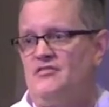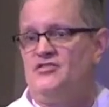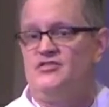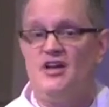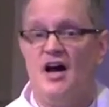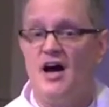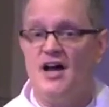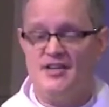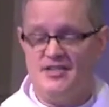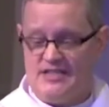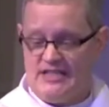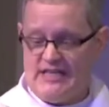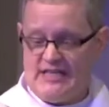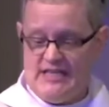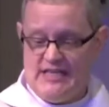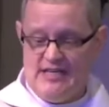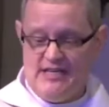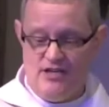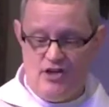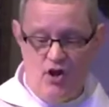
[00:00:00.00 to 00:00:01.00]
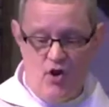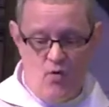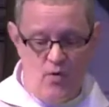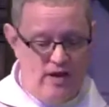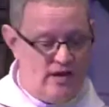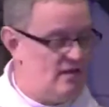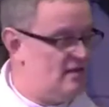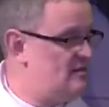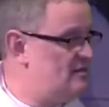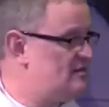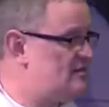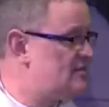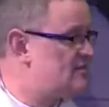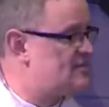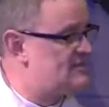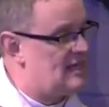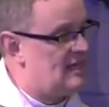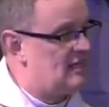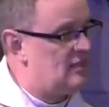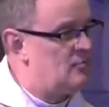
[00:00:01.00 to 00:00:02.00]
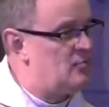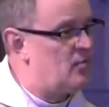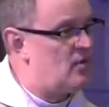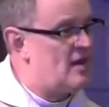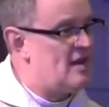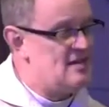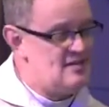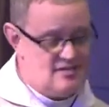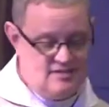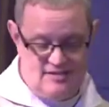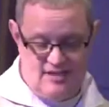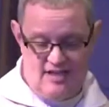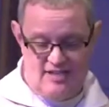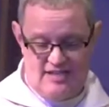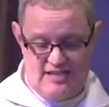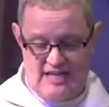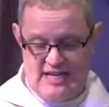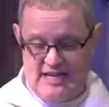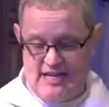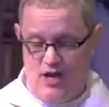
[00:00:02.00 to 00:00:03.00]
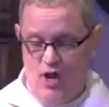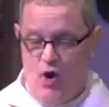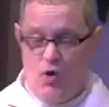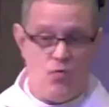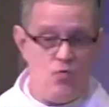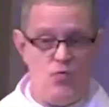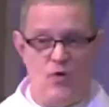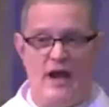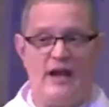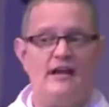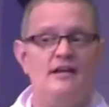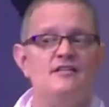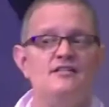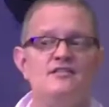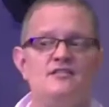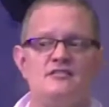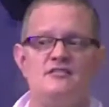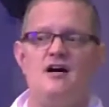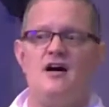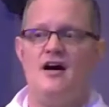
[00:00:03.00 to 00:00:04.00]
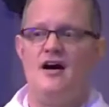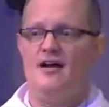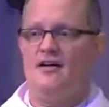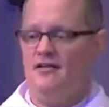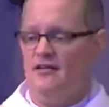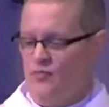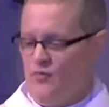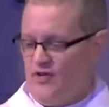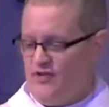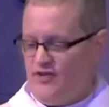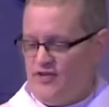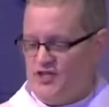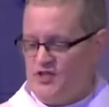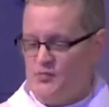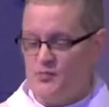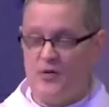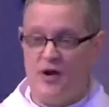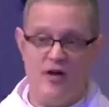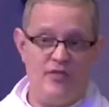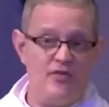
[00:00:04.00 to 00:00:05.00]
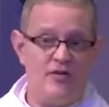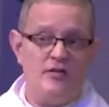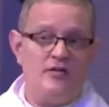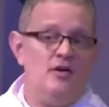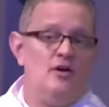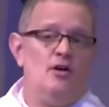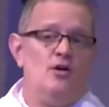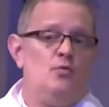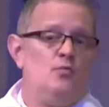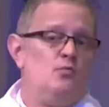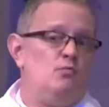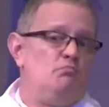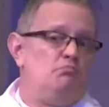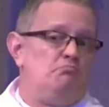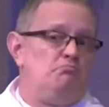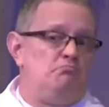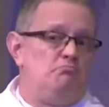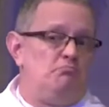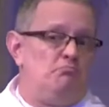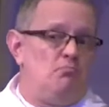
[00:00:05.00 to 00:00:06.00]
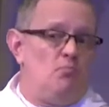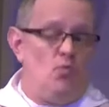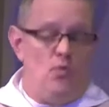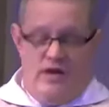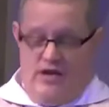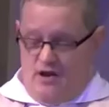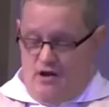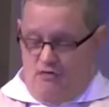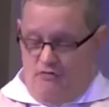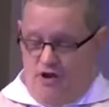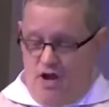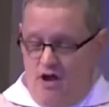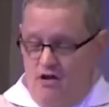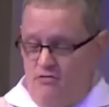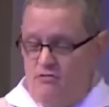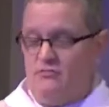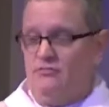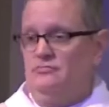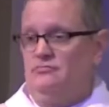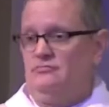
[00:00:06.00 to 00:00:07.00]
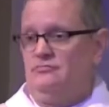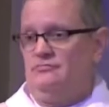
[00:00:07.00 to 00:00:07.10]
Does he go in to celebrate? Does he reconcile with his brother? We don't know.